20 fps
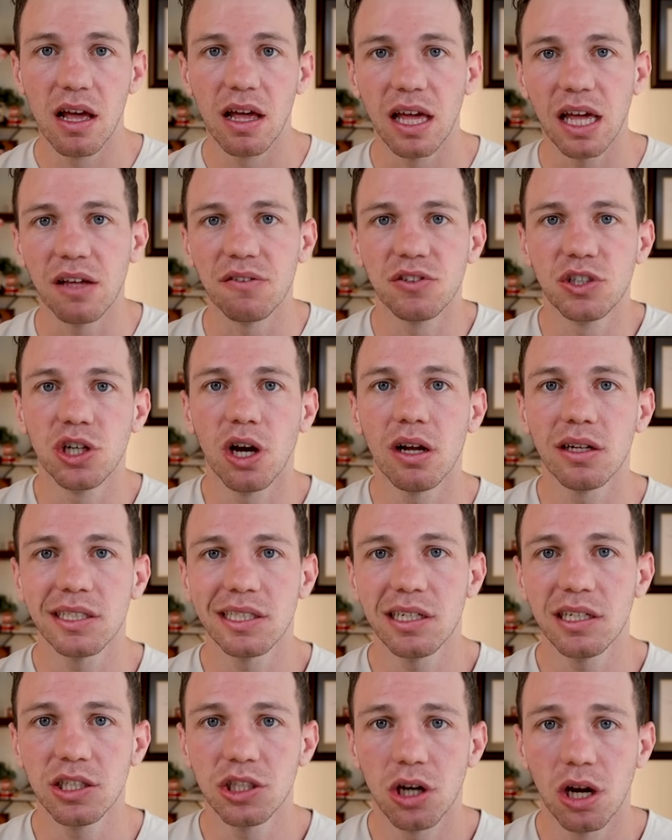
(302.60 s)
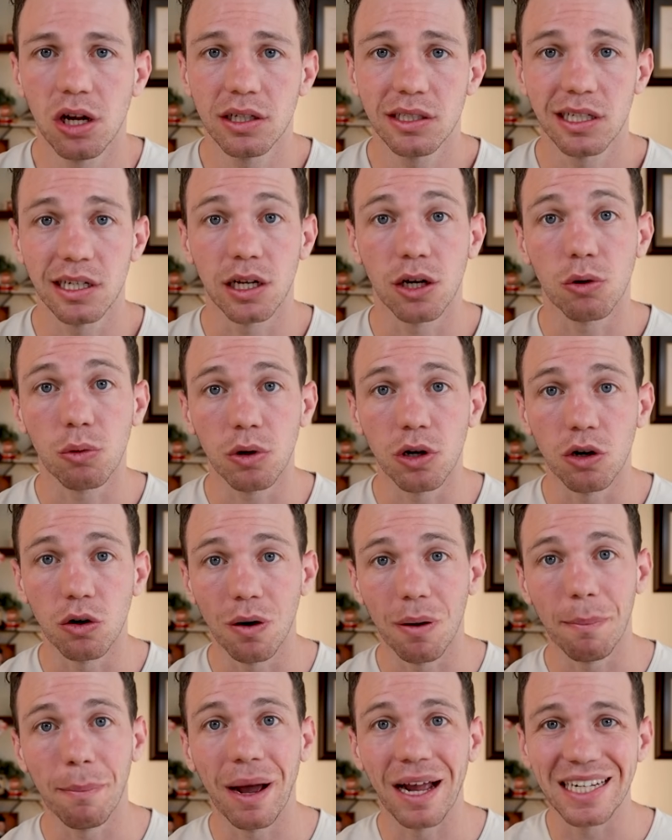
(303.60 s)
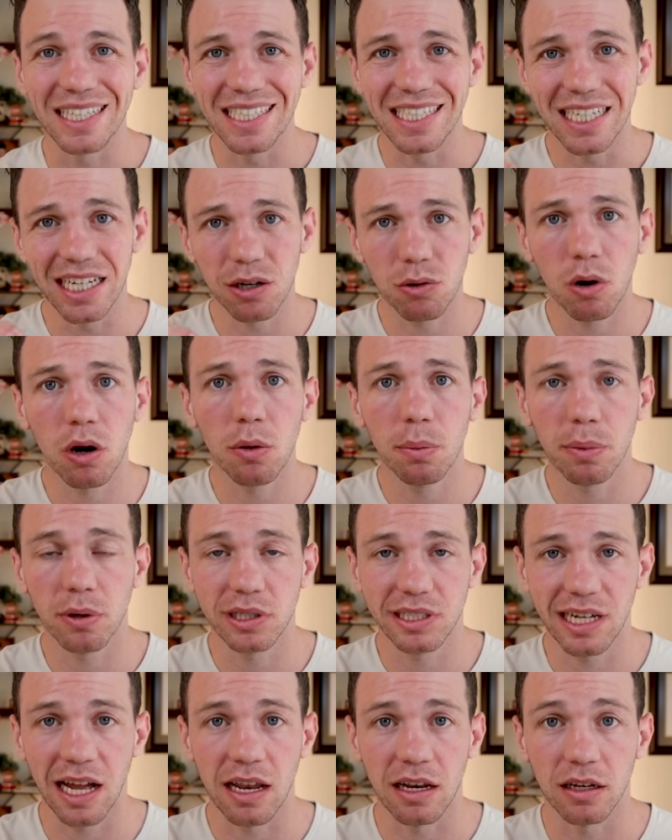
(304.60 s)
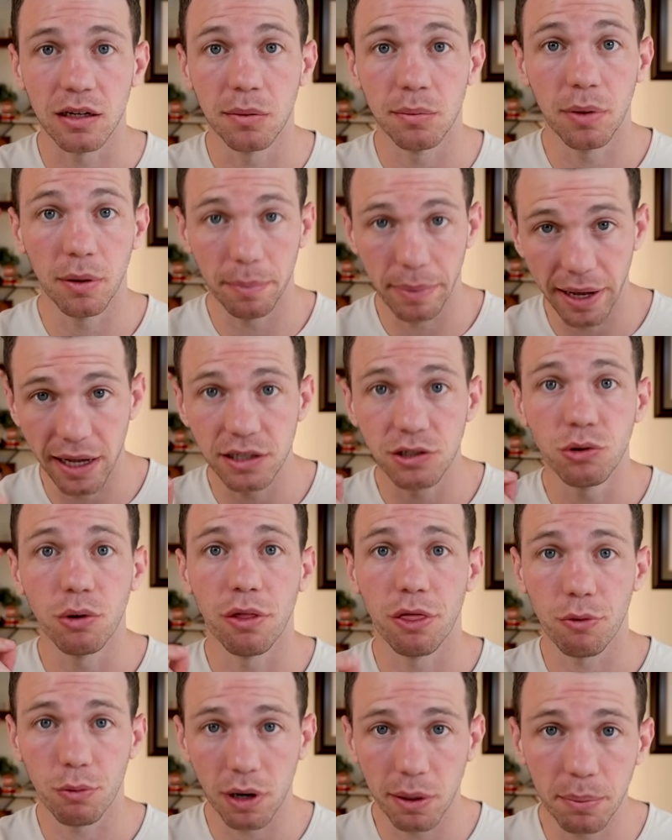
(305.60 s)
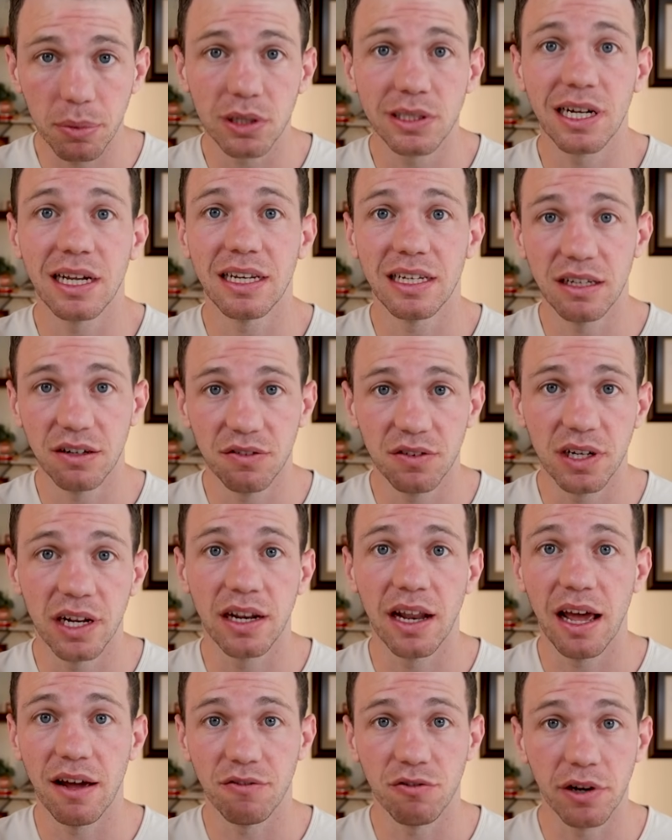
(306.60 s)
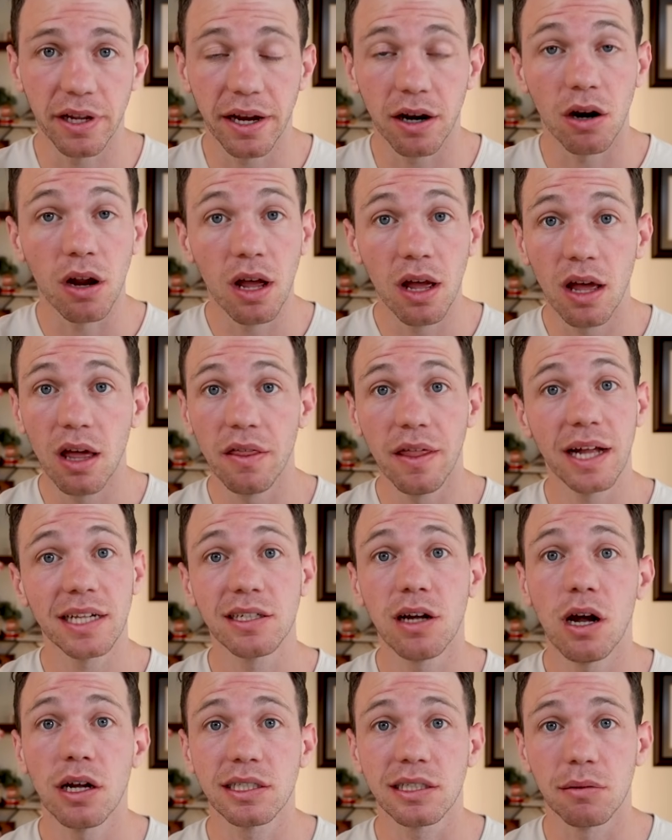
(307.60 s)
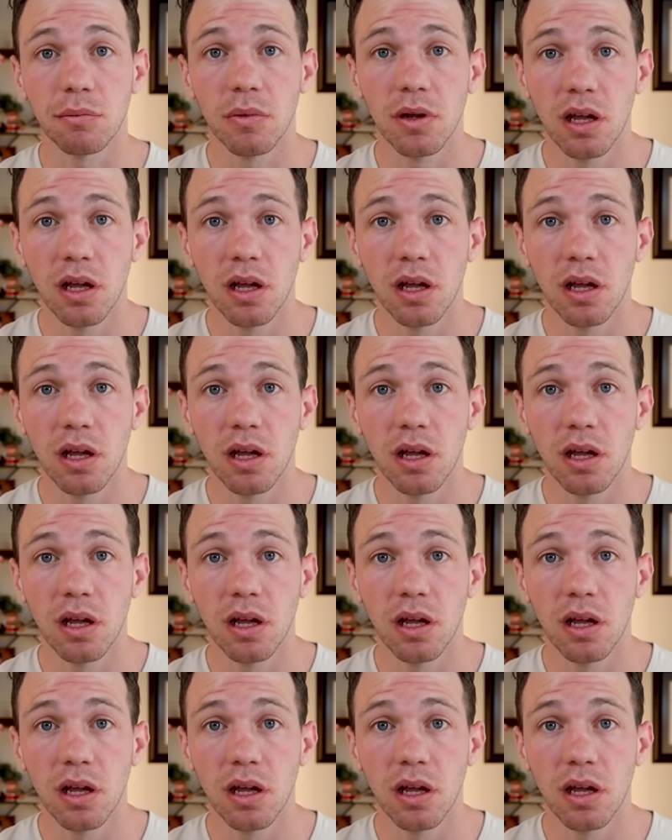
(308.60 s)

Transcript: If Johnson & Johnson grew by 0% but paid you a 3% dividend every year, that's awesome.